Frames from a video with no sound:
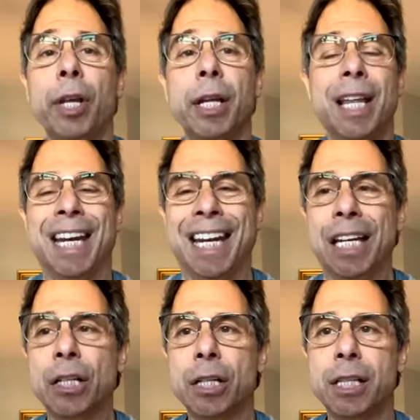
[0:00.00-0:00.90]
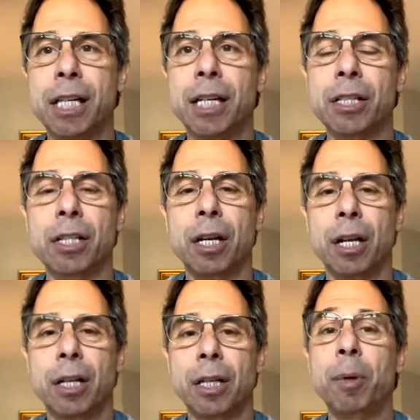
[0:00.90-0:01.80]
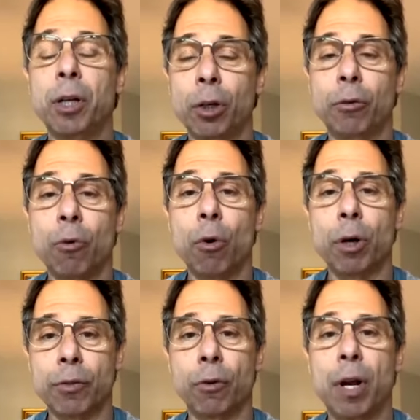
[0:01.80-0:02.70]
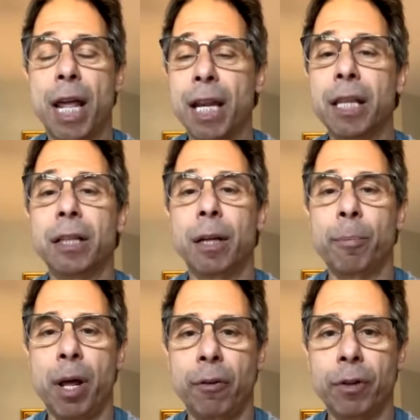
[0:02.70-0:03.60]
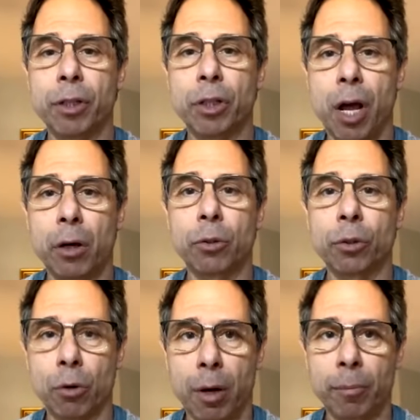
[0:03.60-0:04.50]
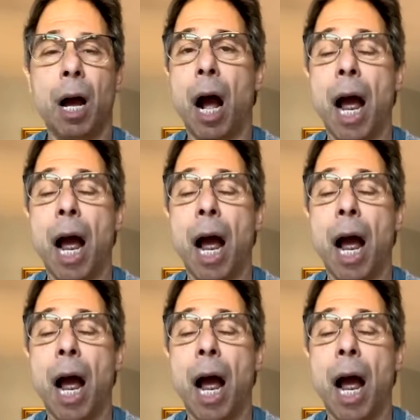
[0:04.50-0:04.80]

thing that he seeks to be good for is for anything that benefits Donald Trump.